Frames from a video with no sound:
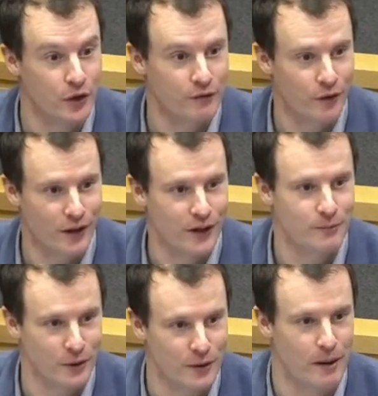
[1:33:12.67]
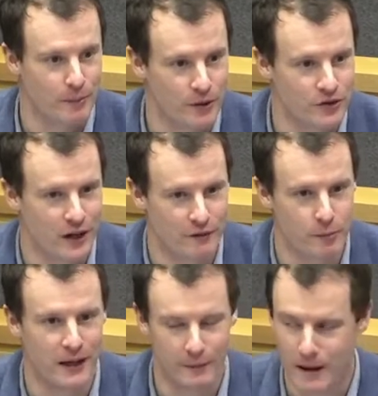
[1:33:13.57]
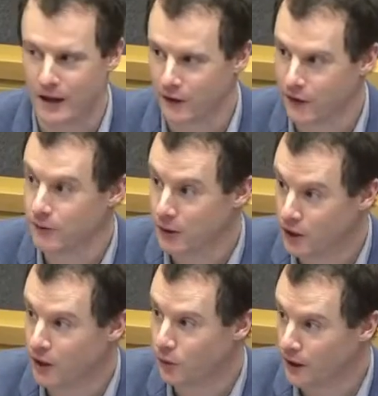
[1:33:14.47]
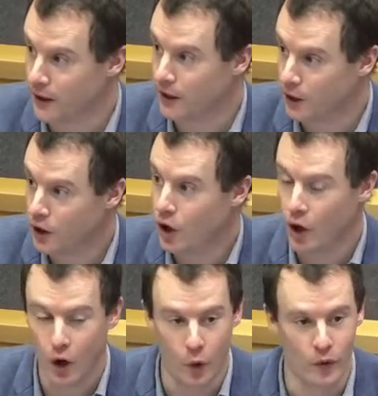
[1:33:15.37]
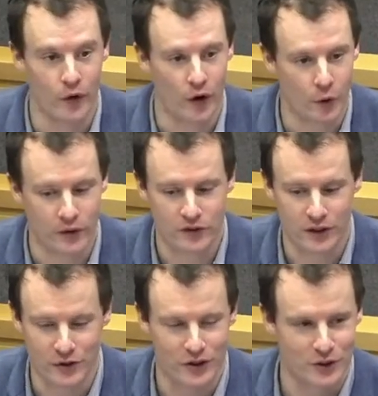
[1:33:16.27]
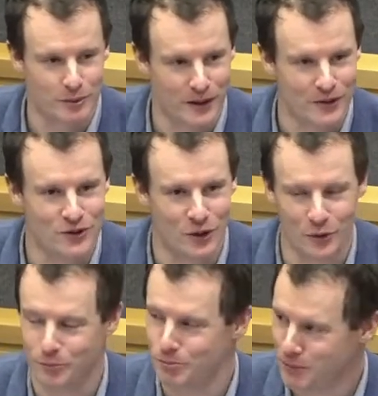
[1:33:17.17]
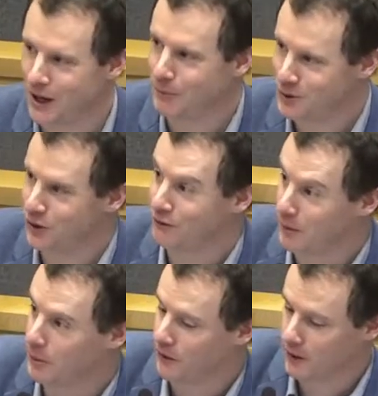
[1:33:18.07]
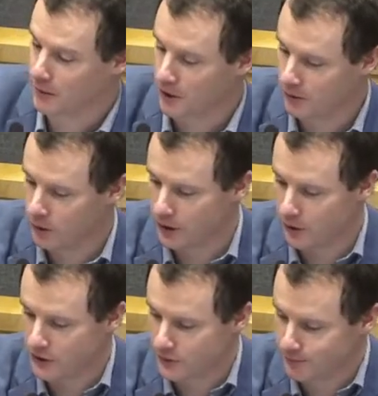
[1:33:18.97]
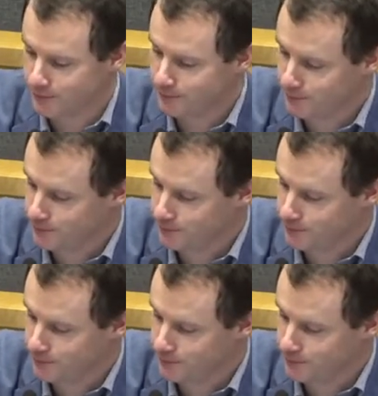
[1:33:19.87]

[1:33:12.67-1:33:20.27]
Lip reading: opportunity for community members to have a big impact on the community and really hone their own skills and experience. So big opportunity for people in the community if we do this.